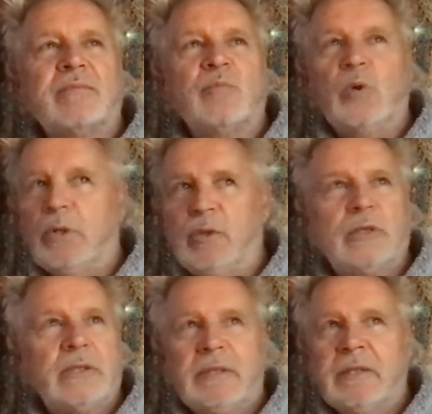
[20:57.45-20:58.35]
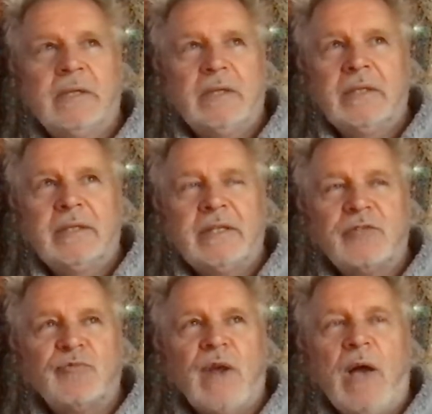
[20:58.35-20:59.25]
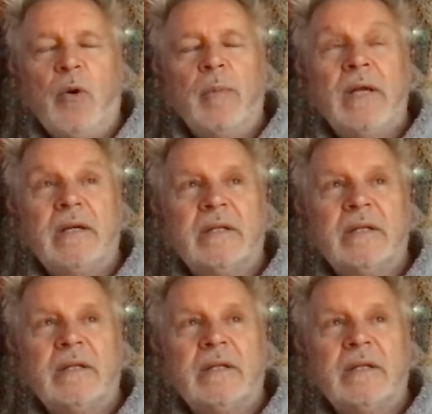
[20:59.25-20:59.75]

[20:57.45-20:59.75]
world, this realm,